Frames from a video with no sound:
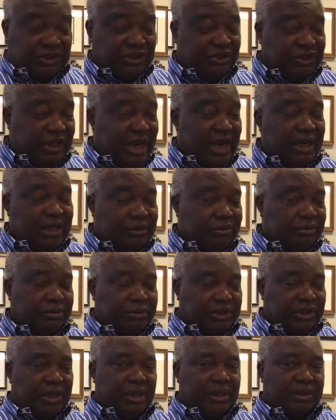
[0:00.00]
daily
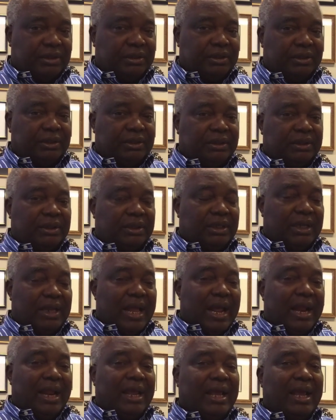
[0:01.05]
routine
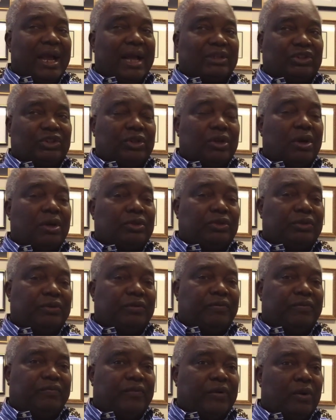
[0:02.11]
that he has stuck
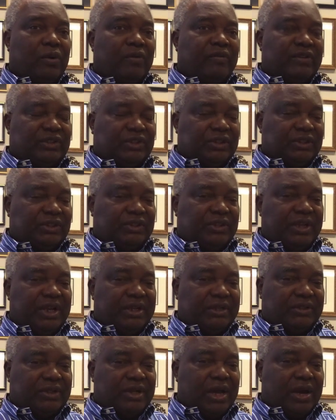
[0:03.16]
to for over 6
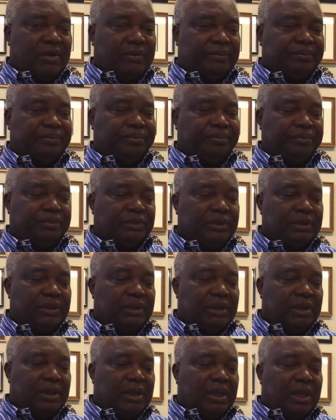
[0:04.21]
years now.
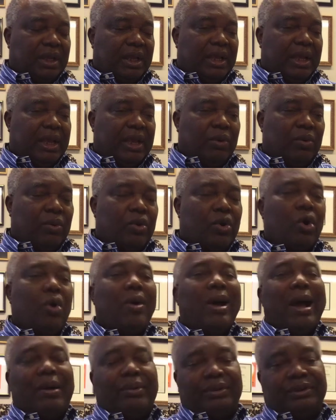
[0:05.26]
He will go
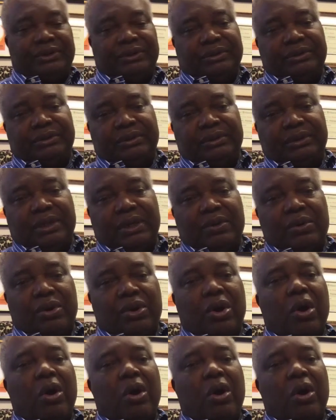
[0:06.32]
out, he will call